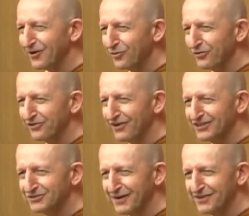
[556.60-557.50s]
they're
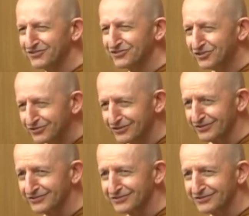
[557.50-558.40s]
authorized by the
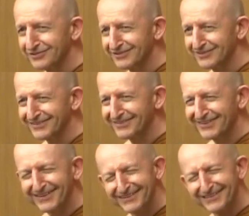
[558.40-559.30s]
students.
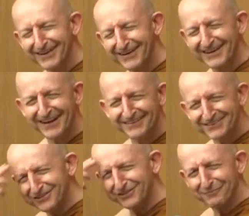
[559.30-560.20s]
It's like, and he
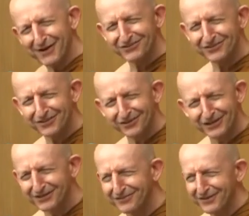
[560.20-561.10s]
had this sort of puzzled
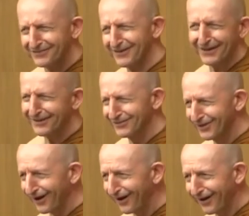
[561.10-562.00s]
look on his face, like,
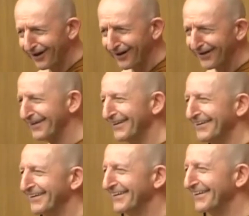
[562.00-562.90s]
duh,
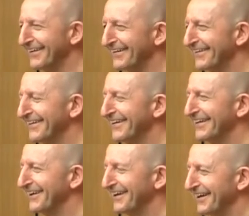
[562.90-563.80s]
you know.
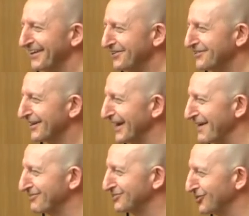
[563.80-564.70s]
You know, you can
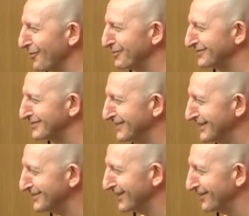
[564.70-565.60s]
have a job as a
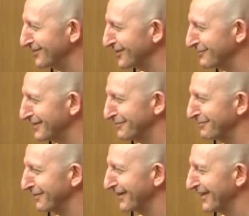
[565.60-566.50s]
teacher, you can be